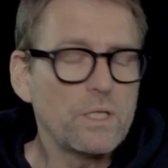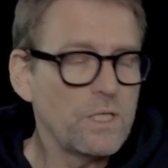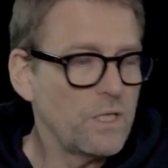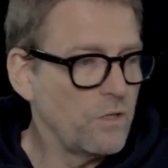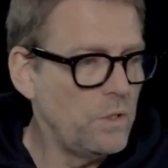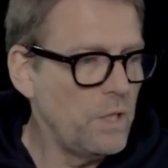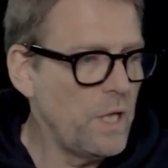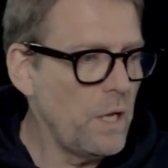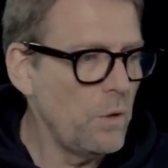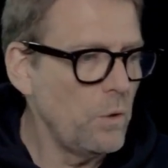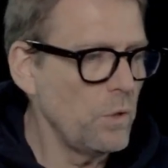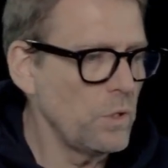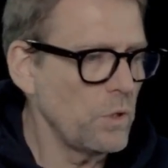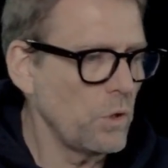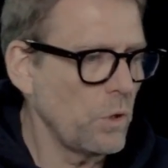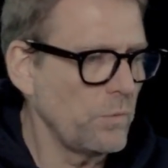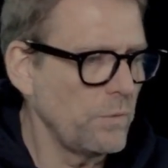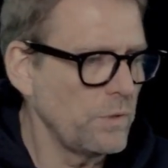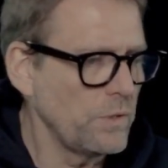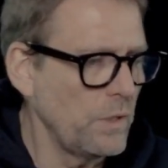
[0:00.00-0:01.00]
out how our
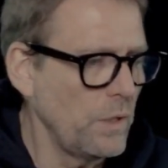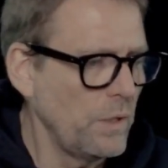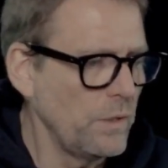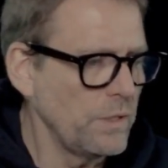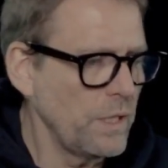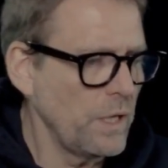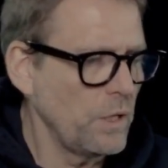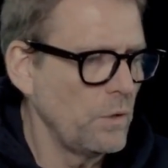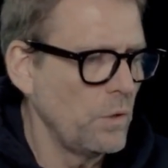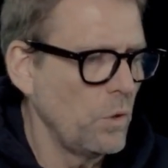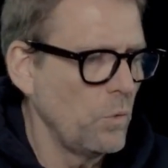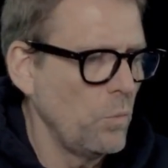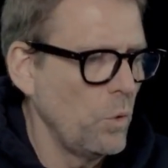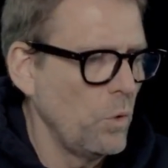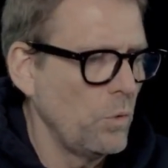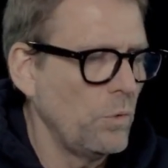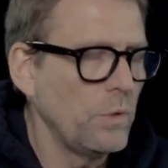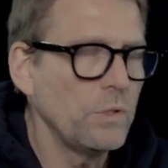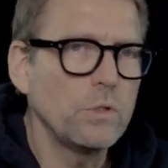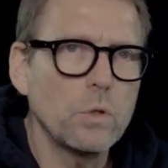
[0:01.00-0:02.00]
coffee turns out and
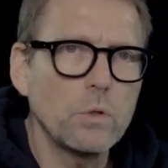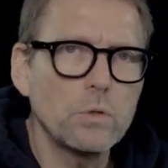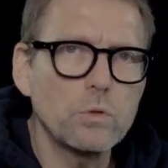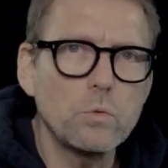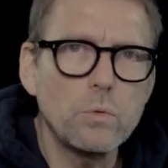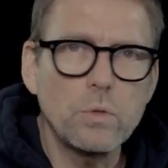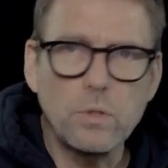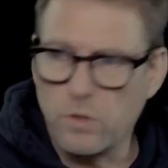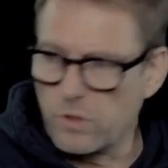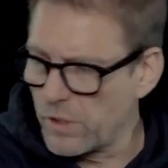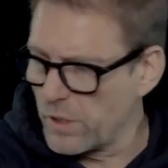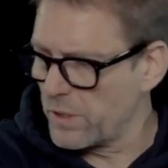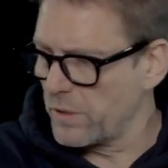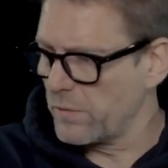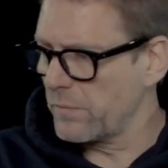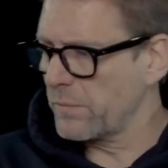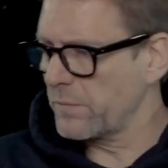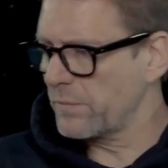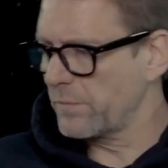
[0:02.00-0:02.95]
what results we achieve.